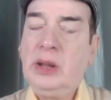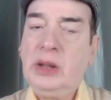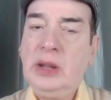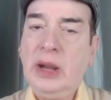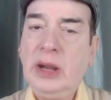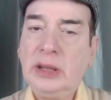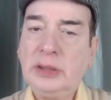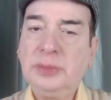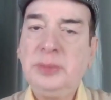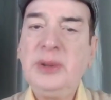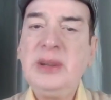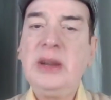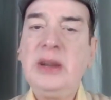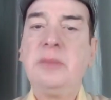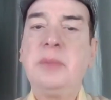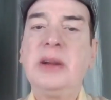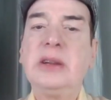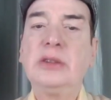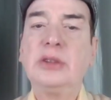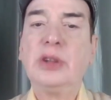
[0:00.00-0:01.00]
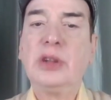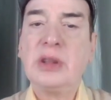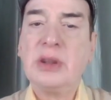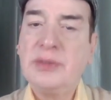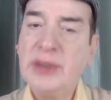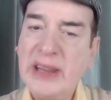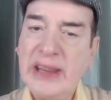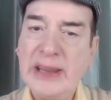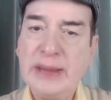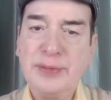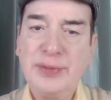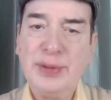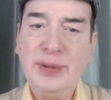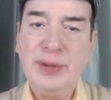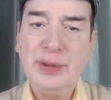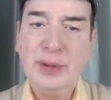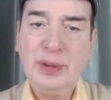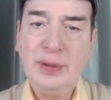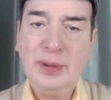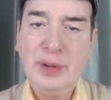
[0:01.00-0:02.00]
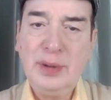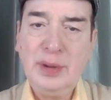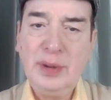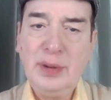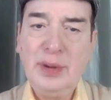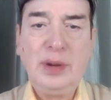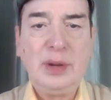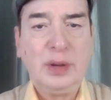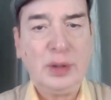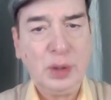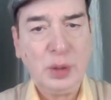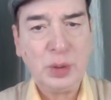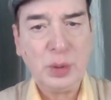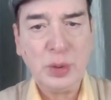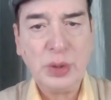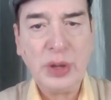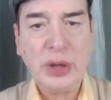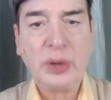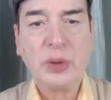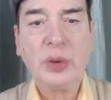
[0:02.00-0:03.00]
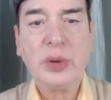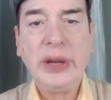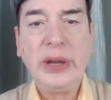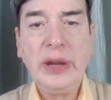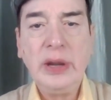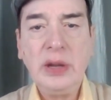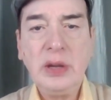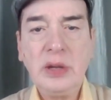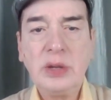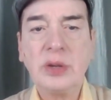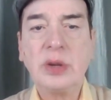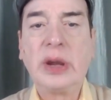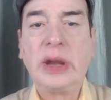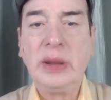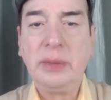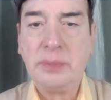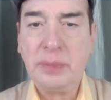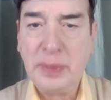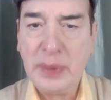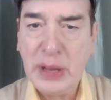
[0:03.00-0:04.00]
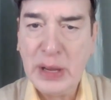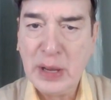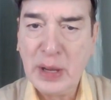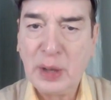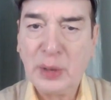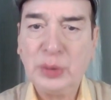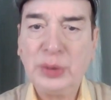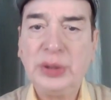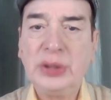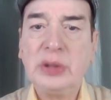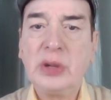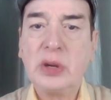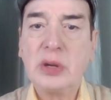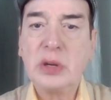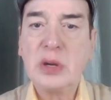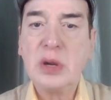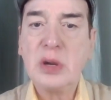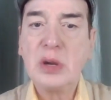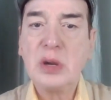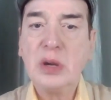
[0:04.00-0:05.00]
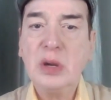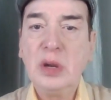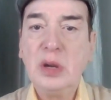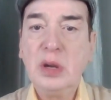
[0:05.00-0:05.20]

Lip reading: The husband depends on the wife to do the cooking, to keep the house in order,